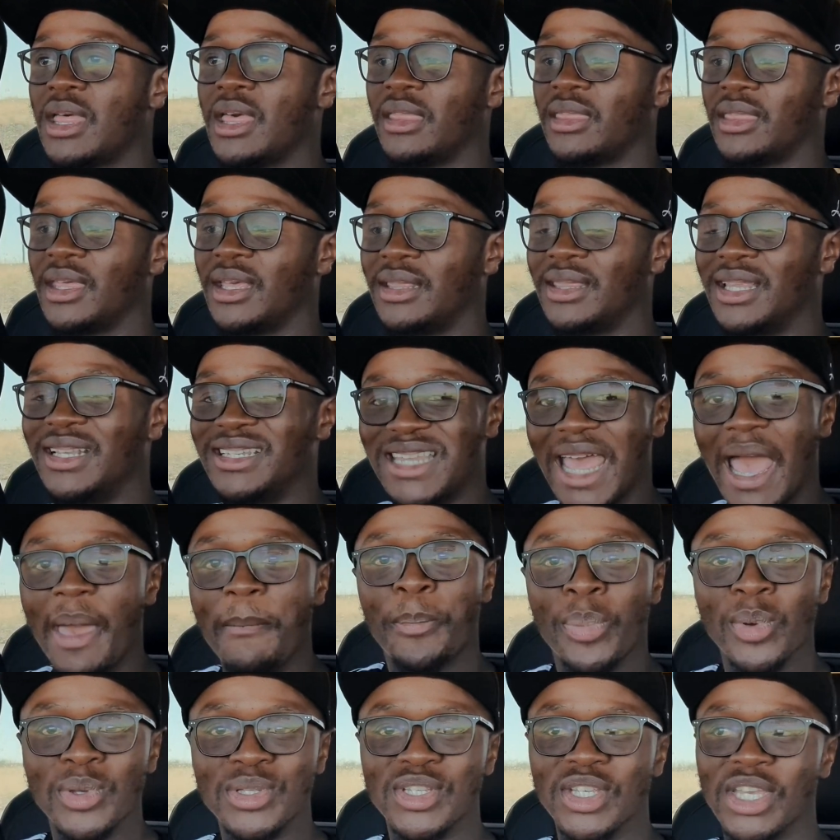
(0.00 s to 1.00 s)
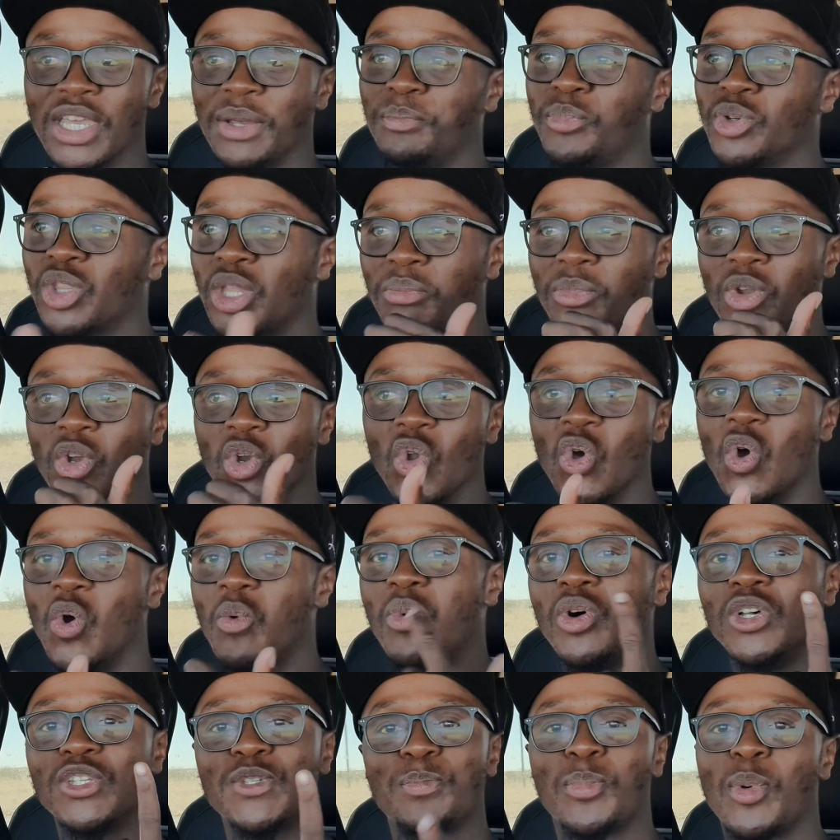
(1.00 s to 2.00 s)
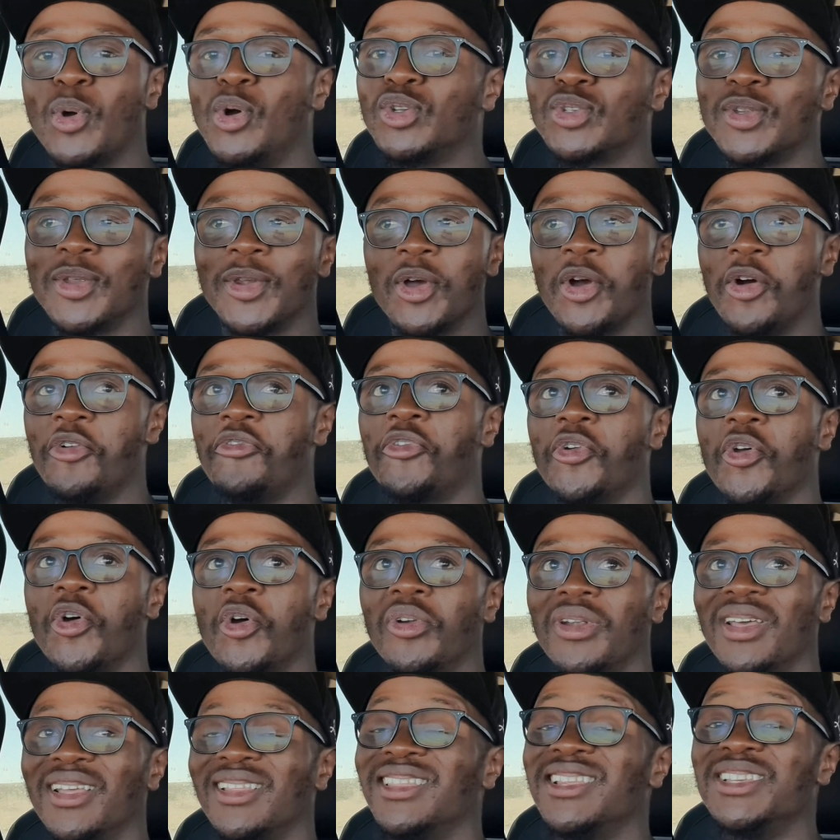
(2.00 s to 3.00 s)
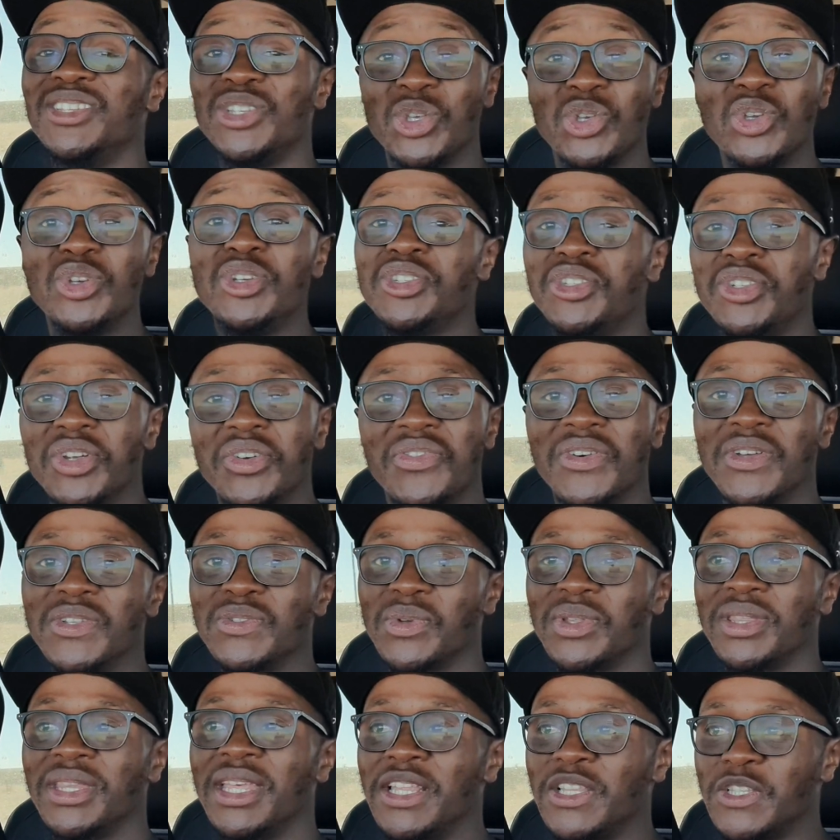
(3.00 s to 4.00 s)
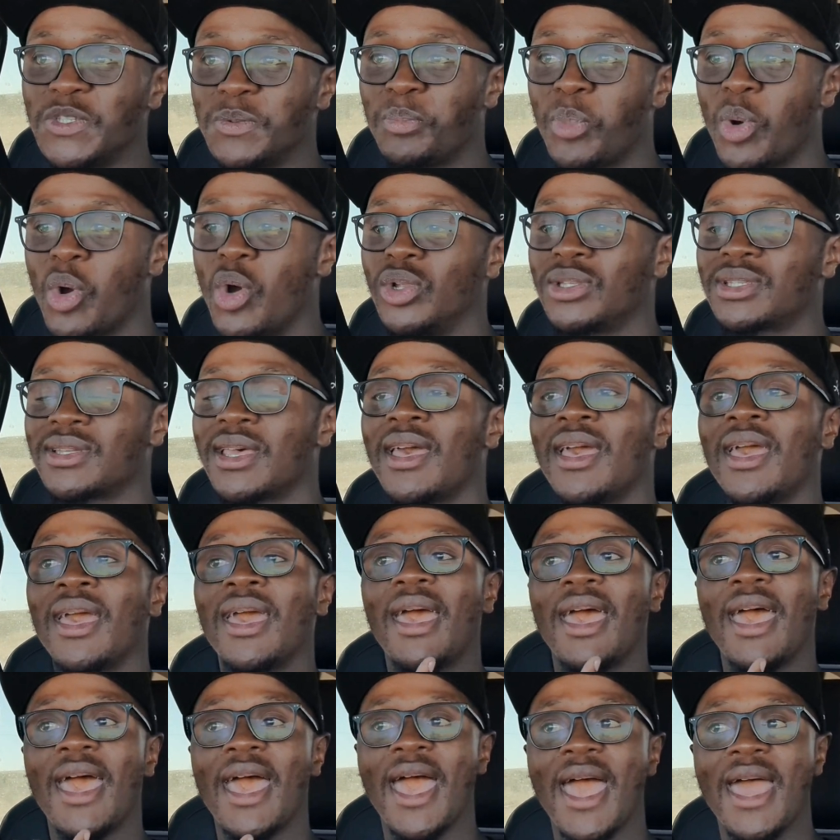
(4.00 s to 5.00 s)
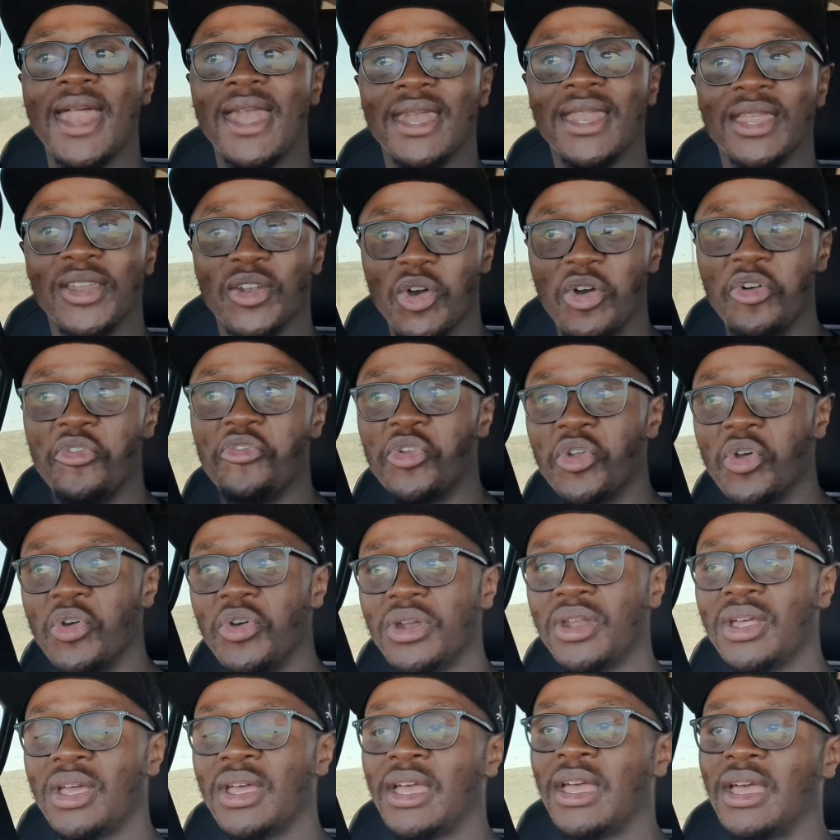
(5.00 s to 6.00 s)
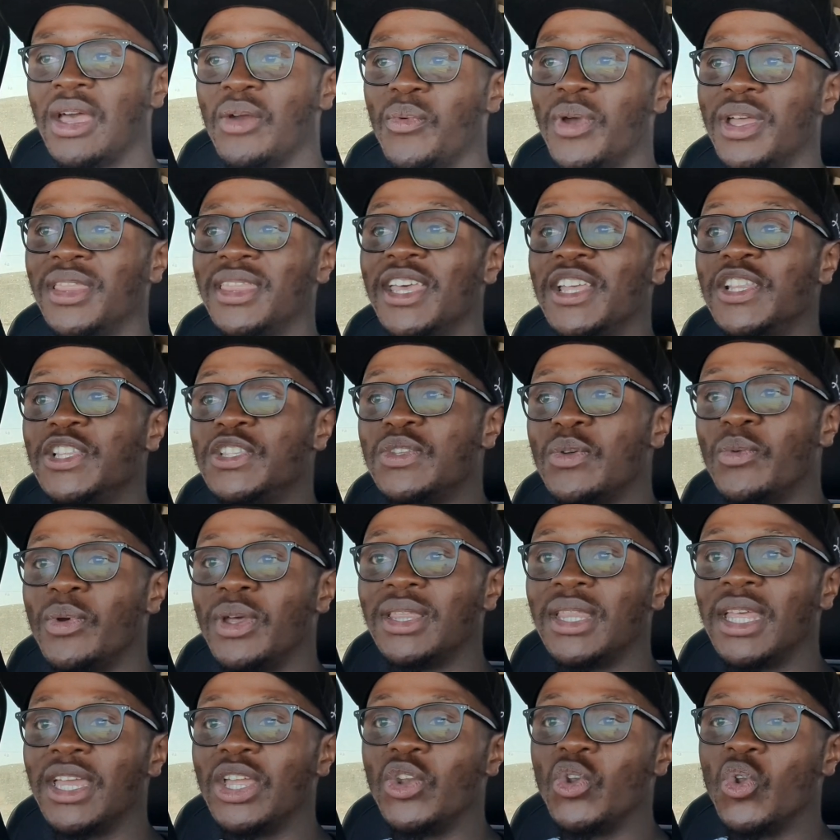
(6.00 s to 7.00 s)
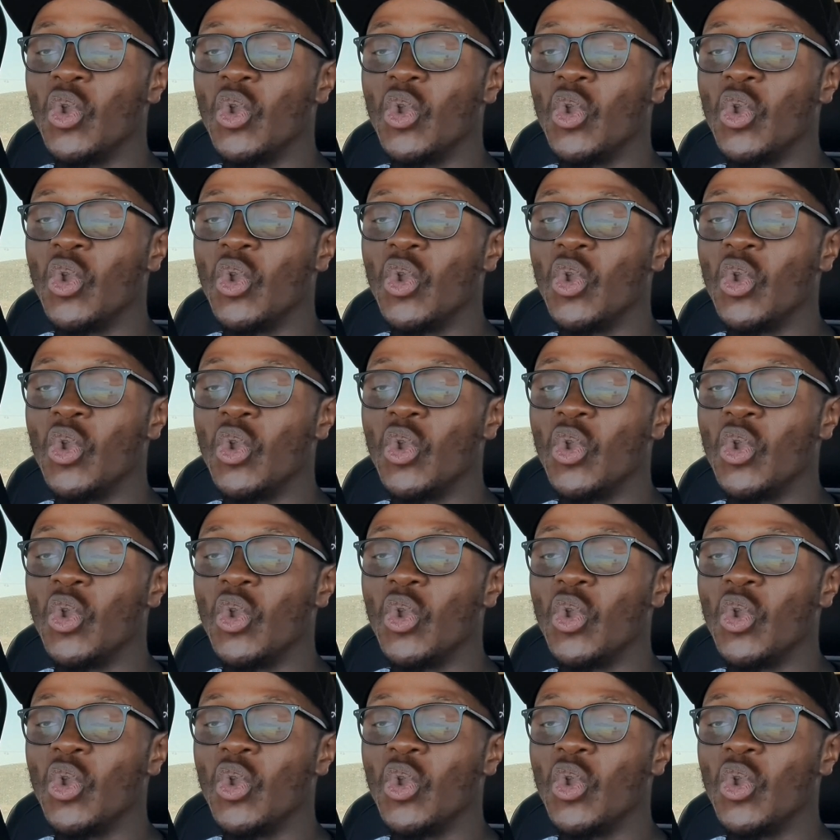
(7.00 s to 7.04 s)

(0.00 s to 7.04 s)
And then the dampers, you can put them in normal, sport, and off-road. And there's a huge difference when they're in sport and in off-road. When they're